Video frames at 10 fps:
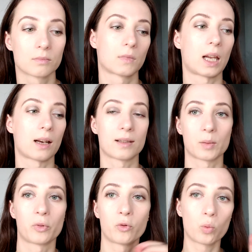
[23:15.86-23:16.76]
get a sip
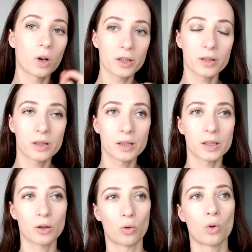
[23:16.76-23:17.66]
of water
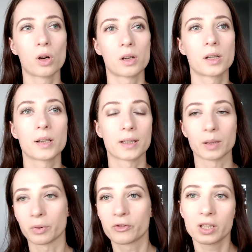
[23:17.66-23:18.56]
or a
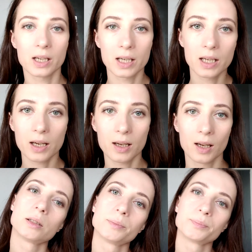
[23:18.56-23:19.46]
sip of tea.
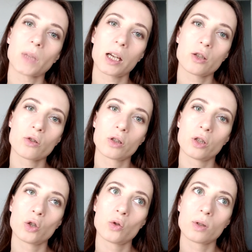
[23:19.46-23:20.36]
I used to
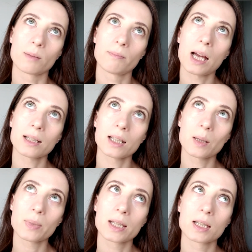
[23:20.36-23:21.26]
use matte
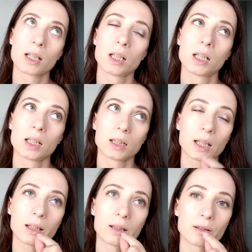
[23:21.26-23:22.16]
lips,
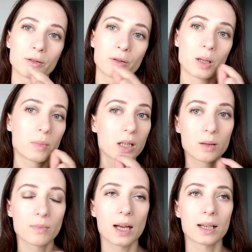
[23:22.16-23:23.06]
like a creamy
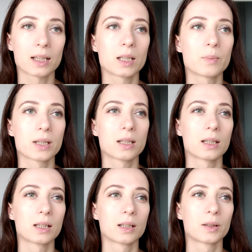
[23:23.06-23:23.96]
matte
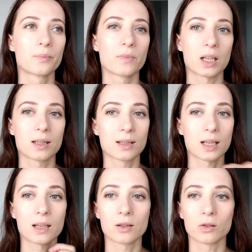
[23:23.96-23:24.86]
lipstick that
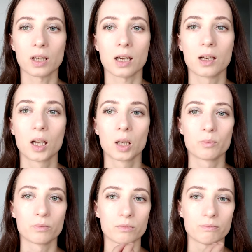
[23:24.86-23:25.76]
stays all day,
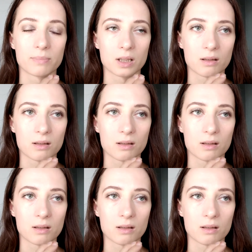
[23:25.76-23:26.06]
but